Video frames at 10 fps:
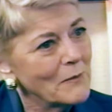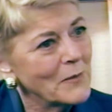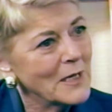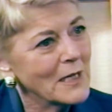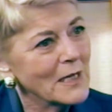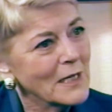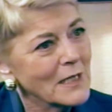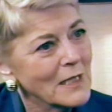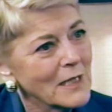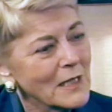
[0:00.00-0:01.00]
but
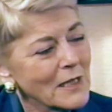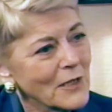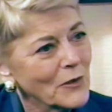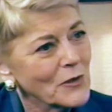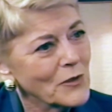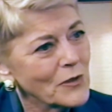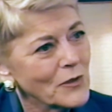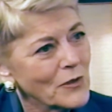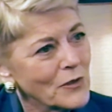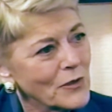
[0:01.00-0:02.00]
there are
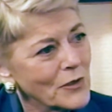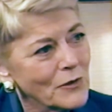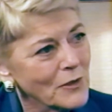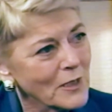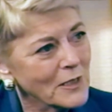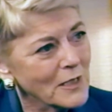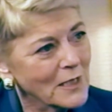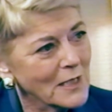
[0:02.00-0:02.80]
two things that you